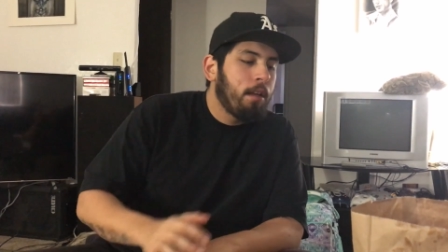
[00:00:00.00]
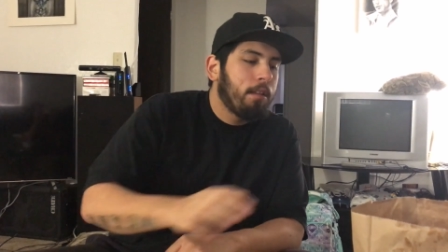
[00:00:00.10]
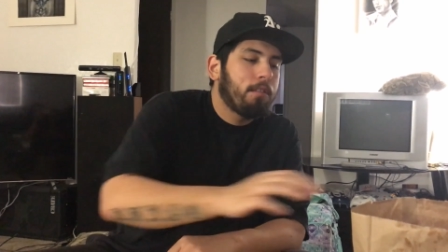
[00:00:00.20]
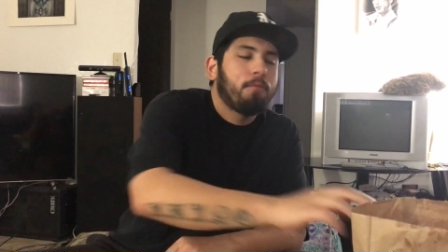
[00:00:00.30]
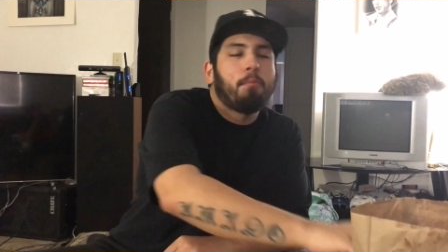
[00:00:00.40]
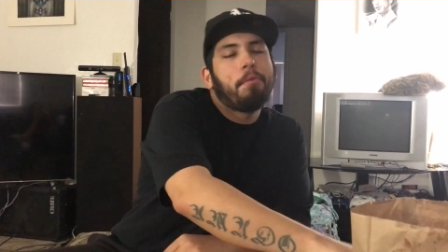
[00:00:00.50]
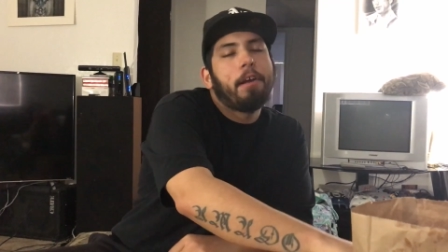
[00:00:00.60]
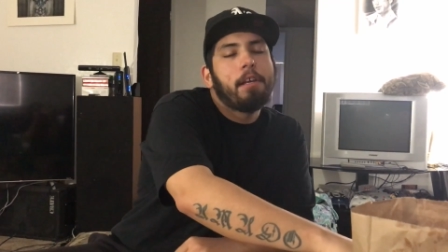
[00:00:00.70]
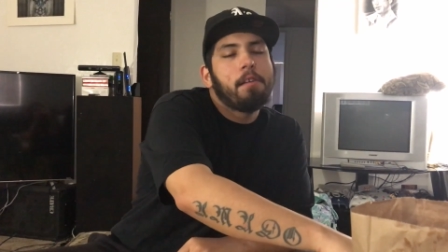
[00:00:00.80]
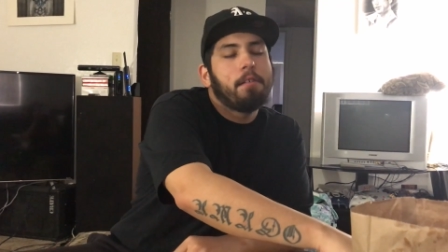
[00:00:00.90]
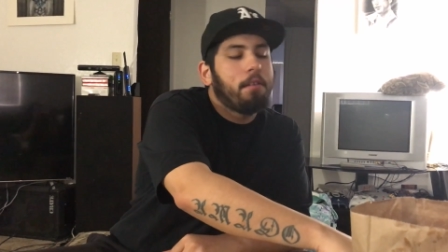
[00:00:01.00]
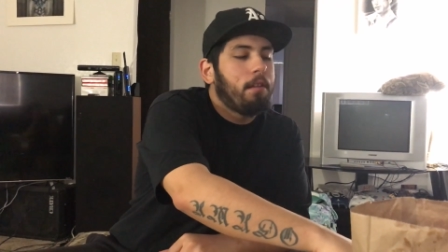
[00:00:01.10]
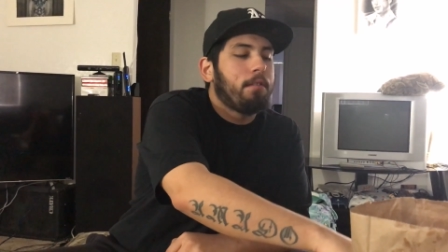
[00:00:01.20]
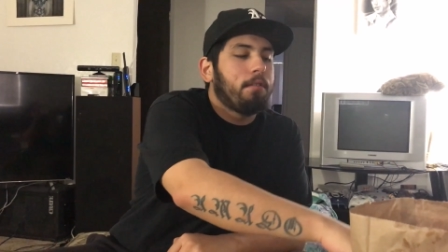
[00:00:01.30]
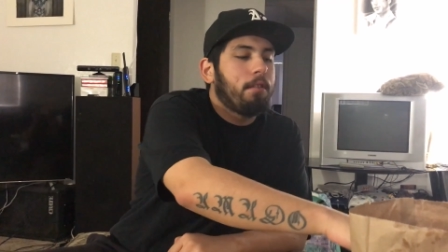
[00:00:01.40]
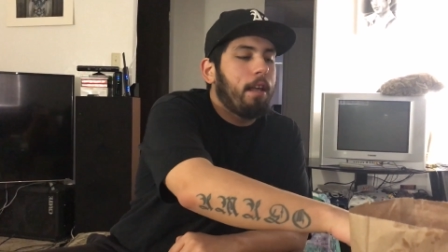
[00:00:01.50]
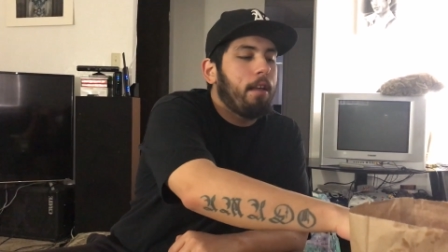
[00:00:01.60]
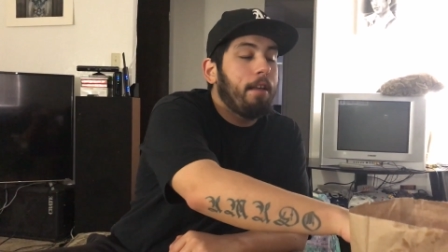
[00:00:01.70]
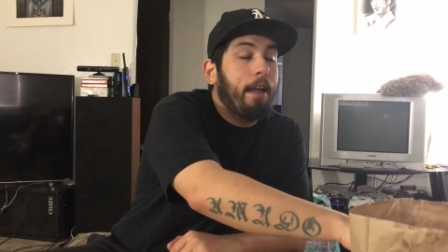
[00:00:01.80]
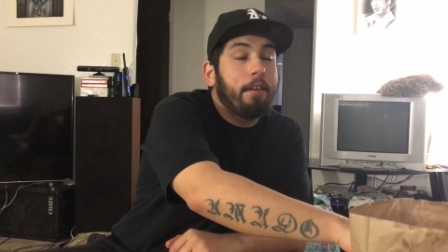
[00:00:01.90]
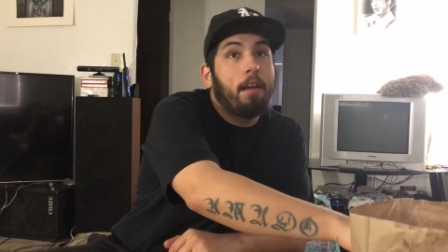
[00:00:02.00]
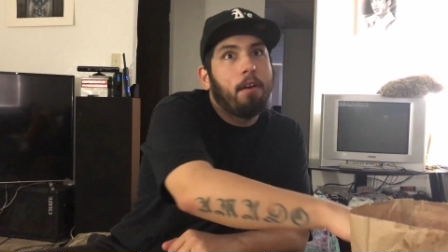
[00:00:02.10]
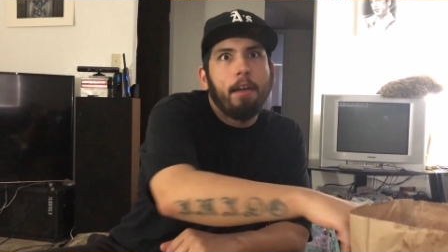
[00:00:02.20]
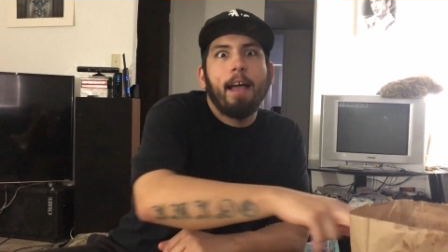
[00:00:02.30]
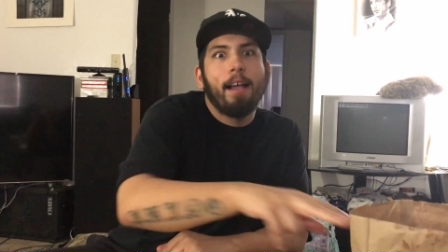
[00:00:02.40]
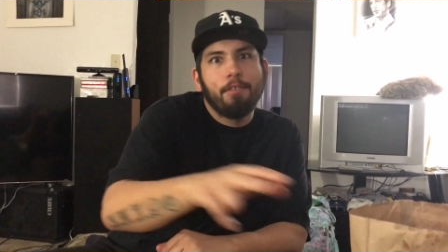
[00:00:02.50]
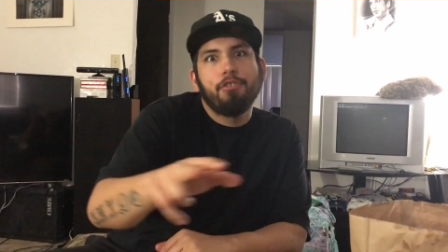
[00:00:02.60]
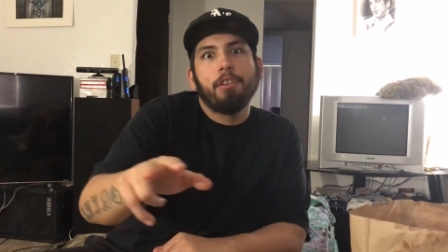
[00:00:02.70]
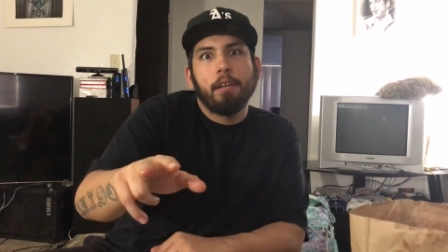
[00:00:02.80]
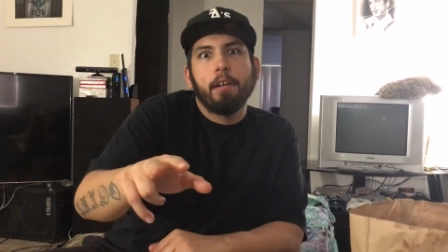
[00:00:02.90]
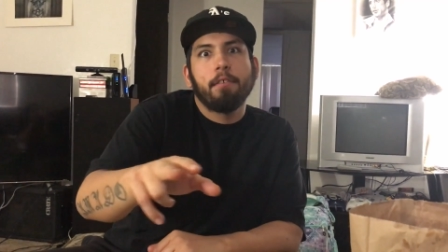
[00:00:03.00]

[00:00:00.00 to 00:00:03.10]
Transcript: Sprite is let I know it has sugar.